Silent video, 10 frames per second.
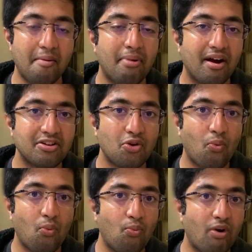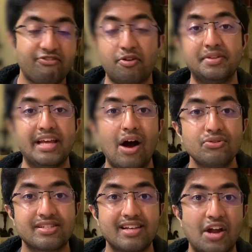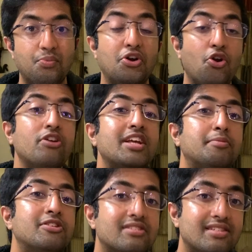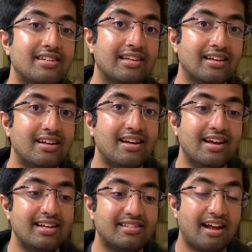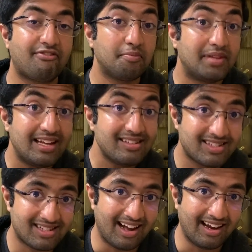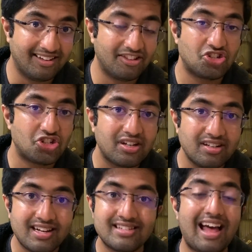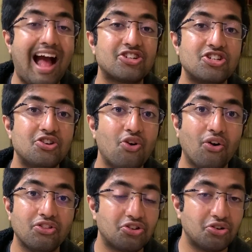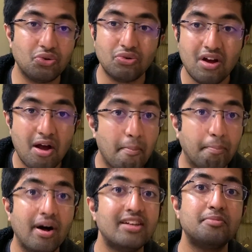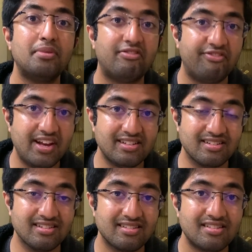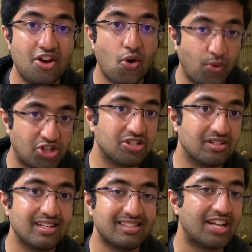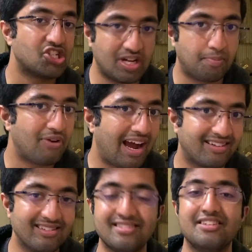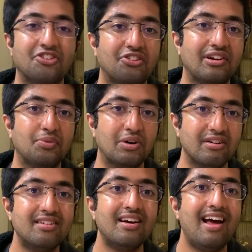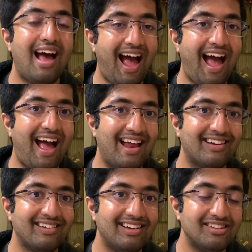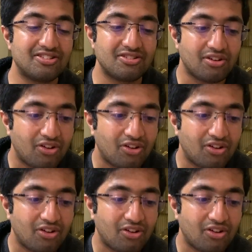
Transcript: But what from the outside we're not able to see is that from the inside, the chicken has actually gone through multiple phases, which is essentially practice in the real world, and is